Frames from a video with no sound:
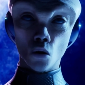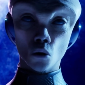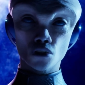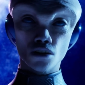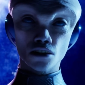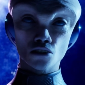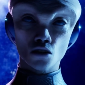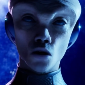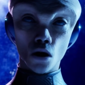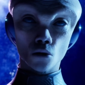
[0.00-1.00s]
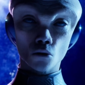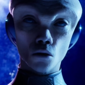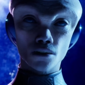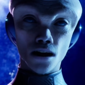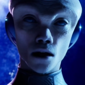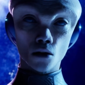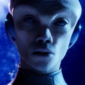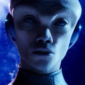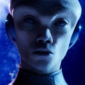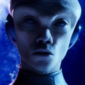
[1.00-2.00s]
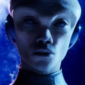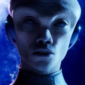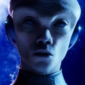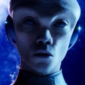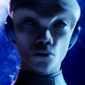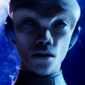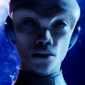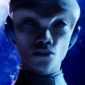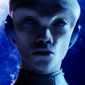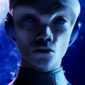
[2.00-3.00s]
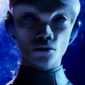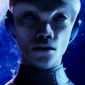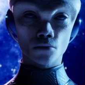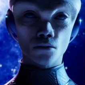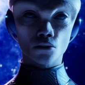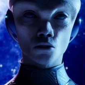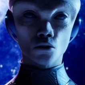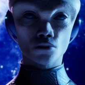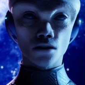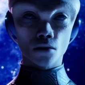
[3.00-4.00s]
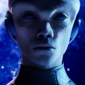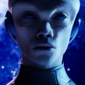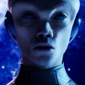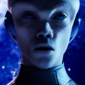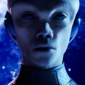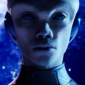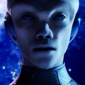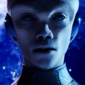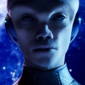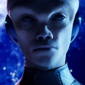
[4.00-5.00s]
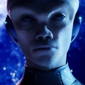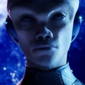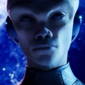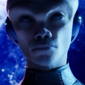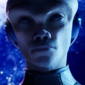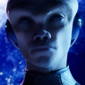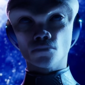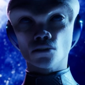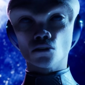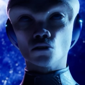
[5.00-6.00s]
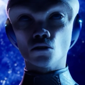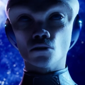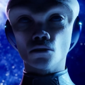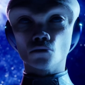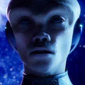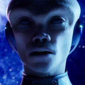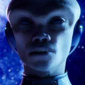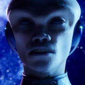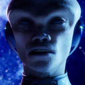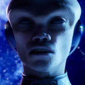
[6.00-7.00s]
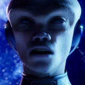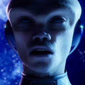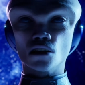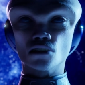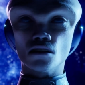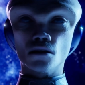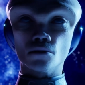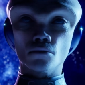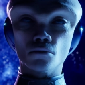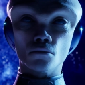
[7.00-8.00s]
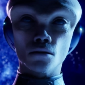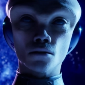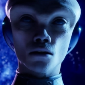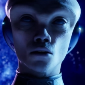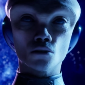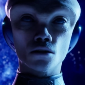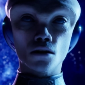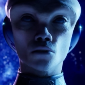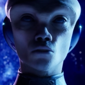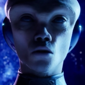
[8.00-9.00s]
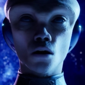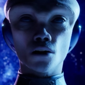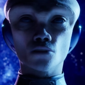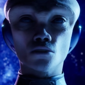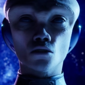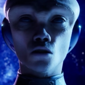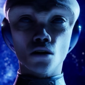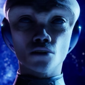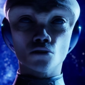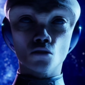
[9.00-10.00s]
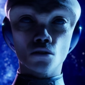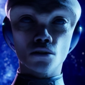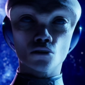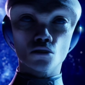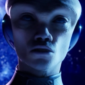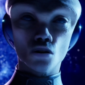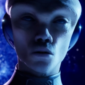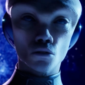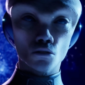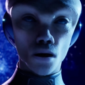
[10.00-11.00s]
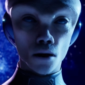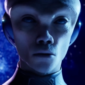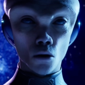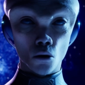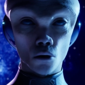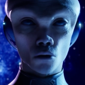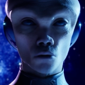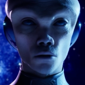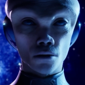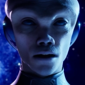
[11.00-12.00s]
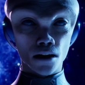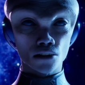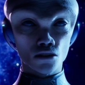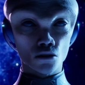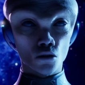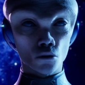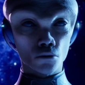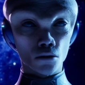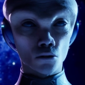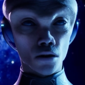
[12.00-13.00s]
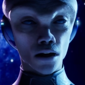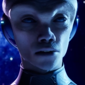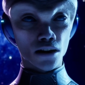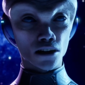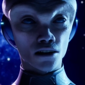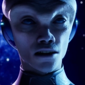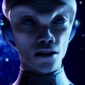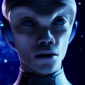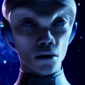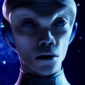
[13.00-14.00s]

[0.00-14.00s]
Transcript: may pose insurmountable challenges for civilizations attempting to establish contact. Even with advanced technology, the energy and time required for interstellar travel or communication could be prohibitive,